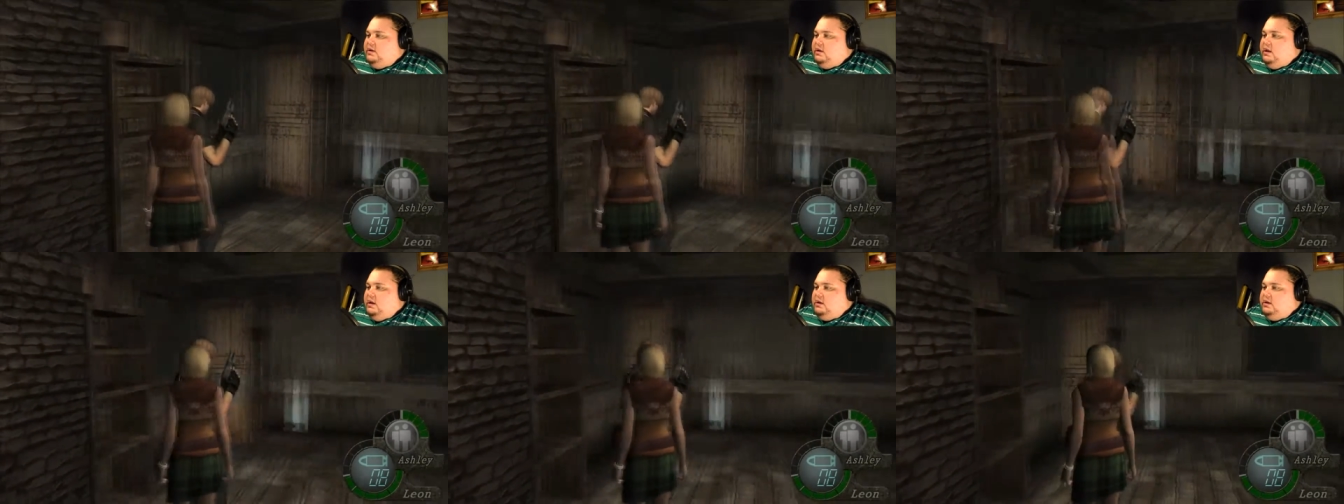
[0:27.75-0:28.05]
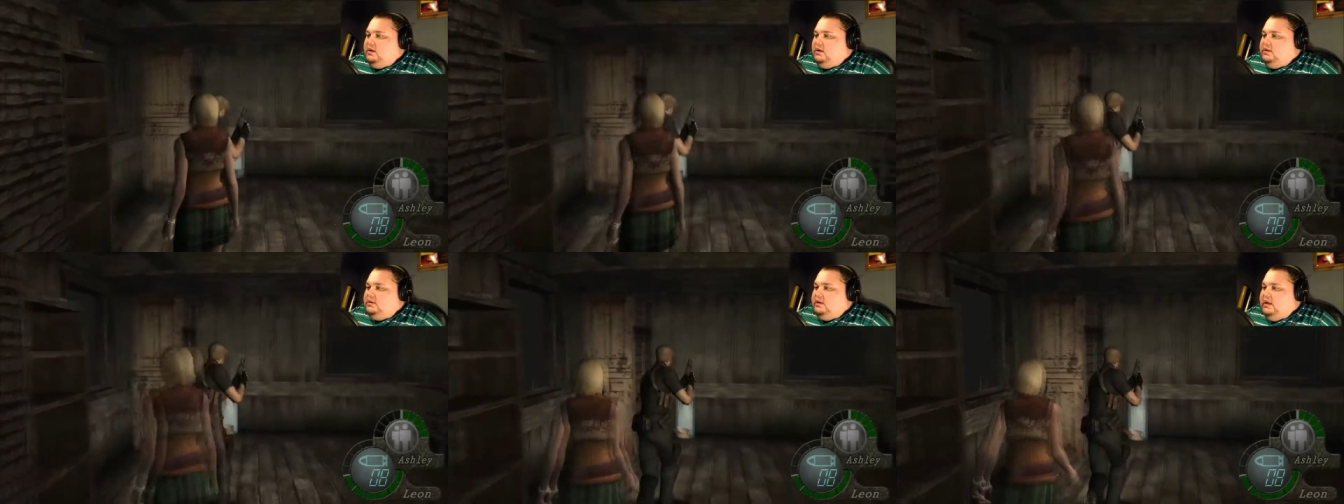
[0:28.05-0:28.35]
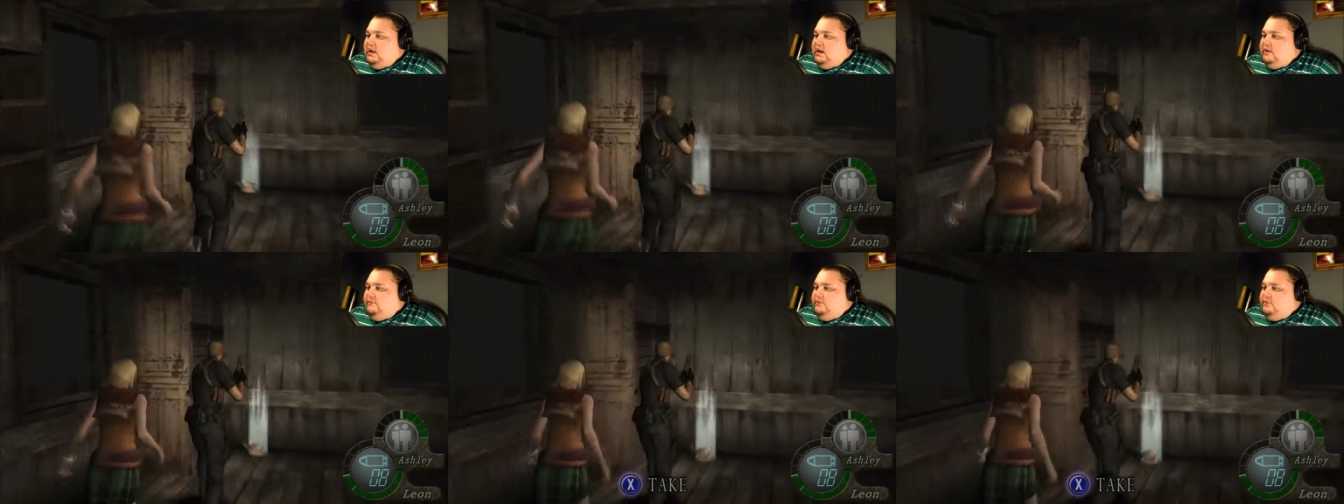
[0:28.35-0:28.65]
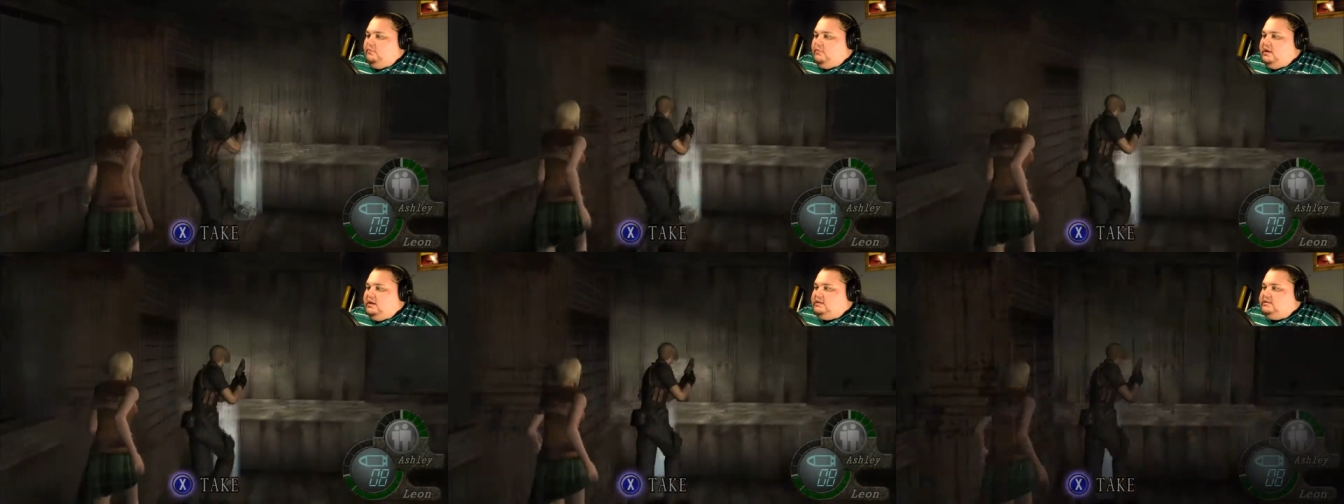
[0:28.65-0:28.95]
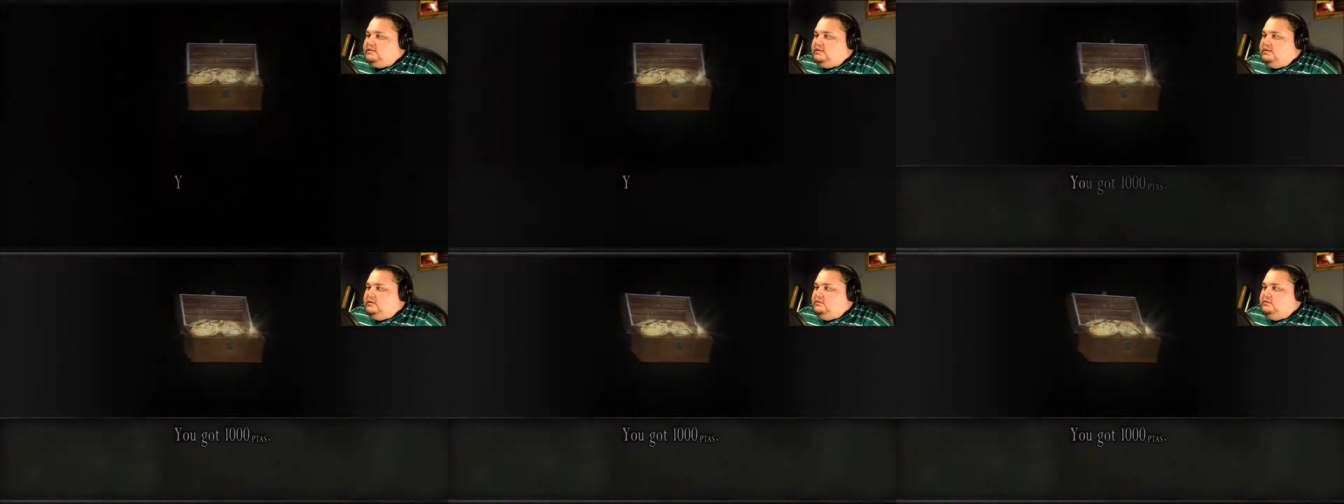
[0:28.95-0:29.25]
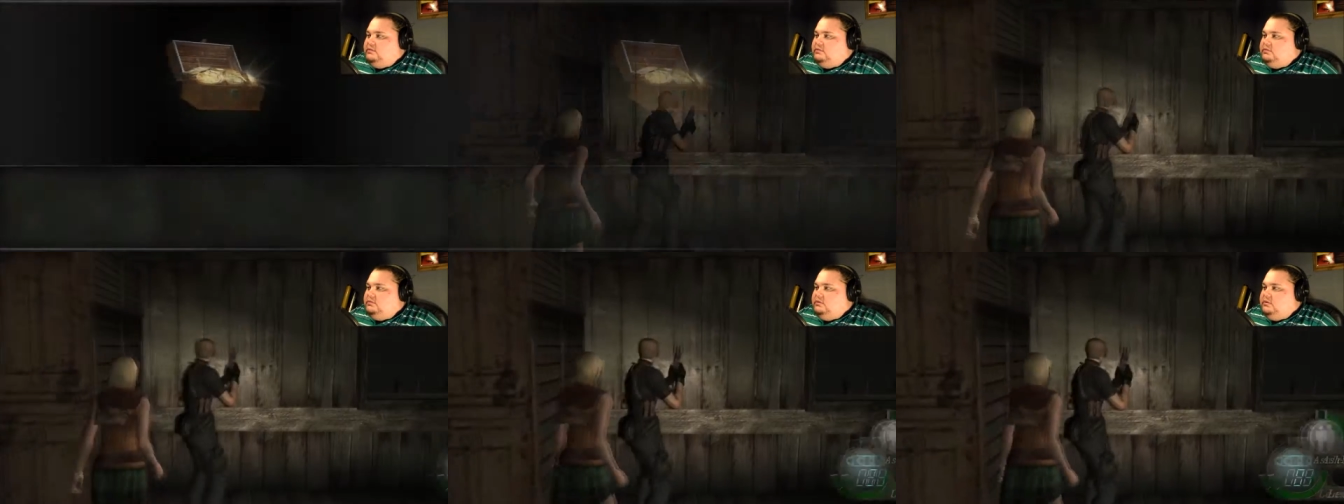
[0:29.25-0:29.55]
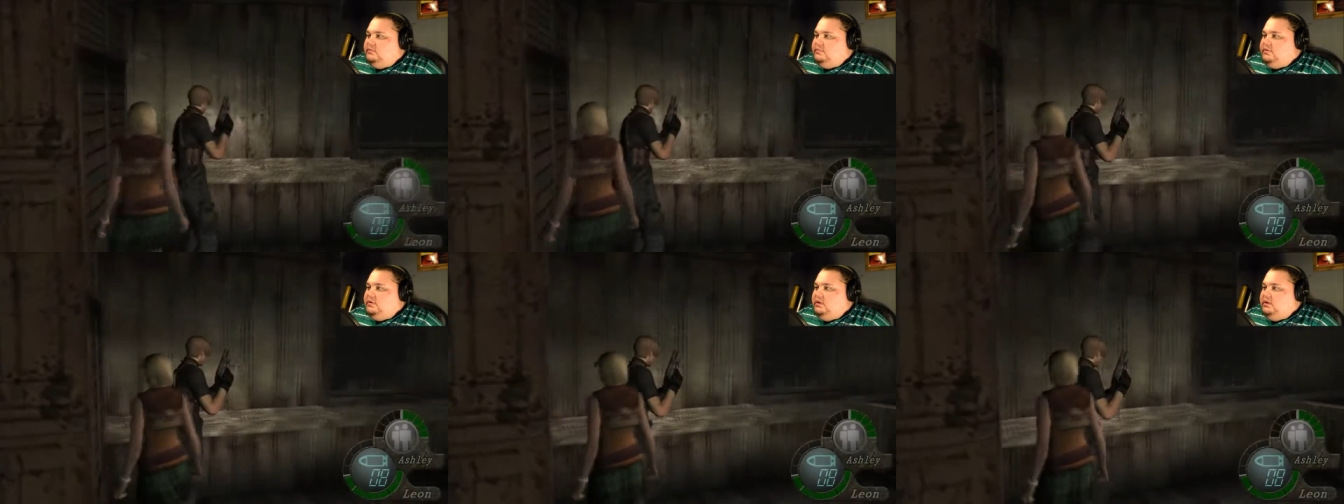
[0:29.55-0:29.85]
A granada fumasa
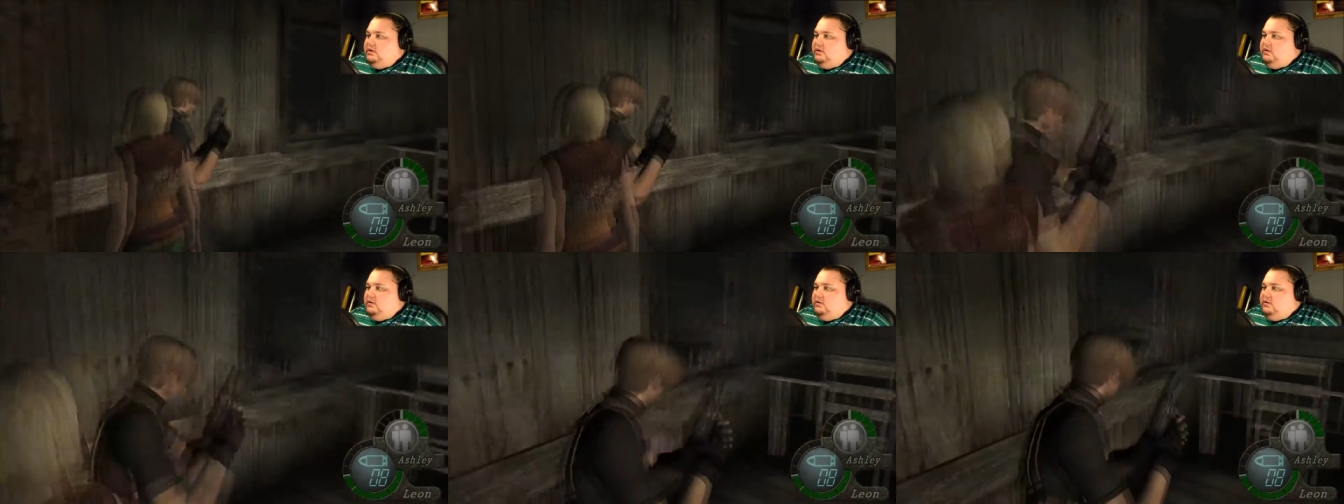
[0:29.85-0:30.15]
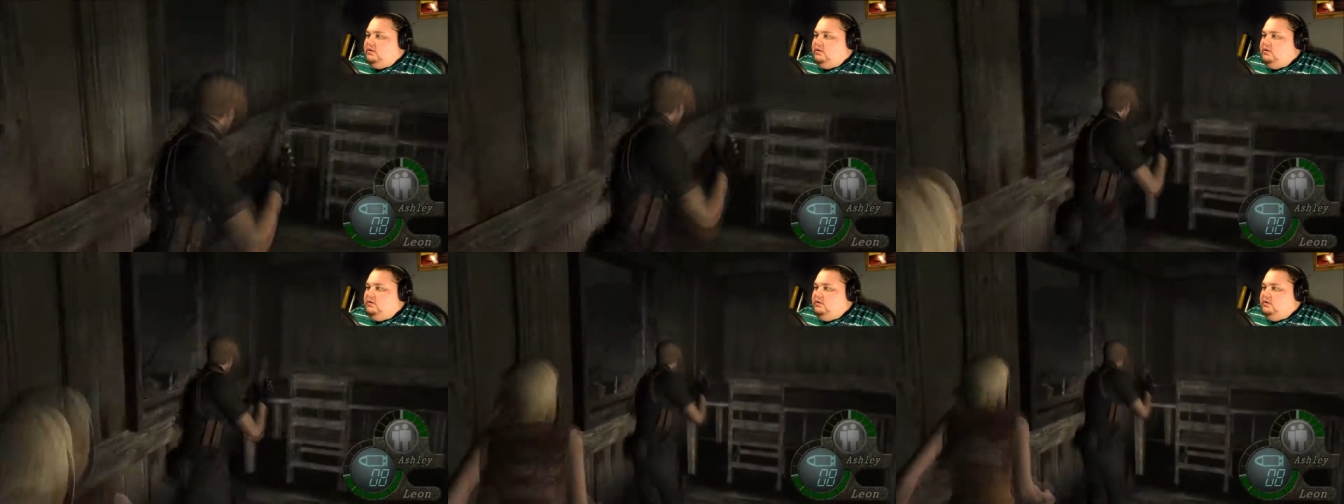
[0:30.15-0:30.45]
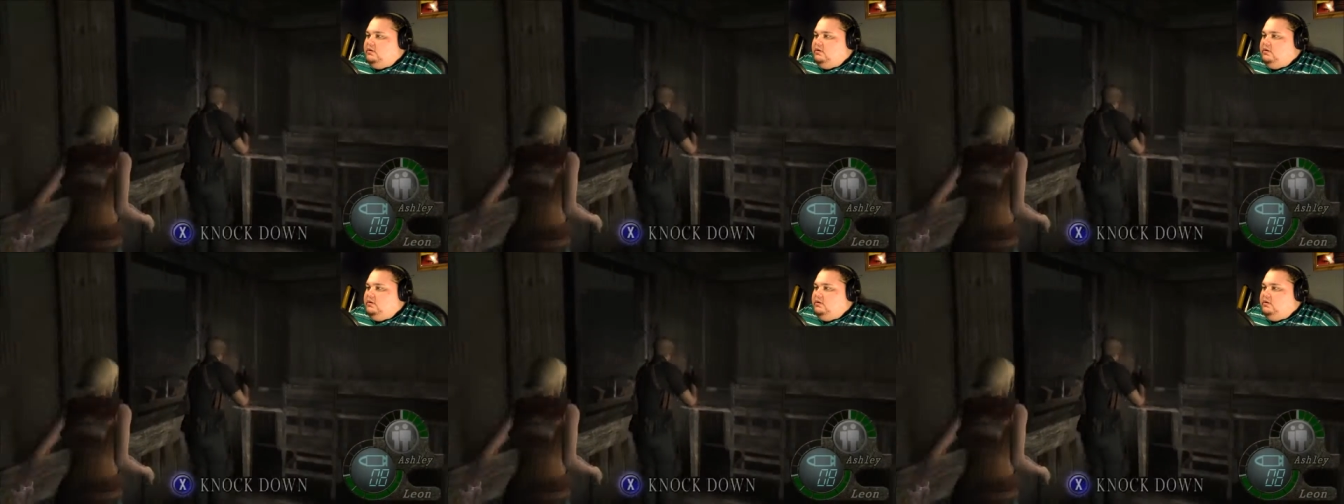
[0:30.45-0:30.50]
here.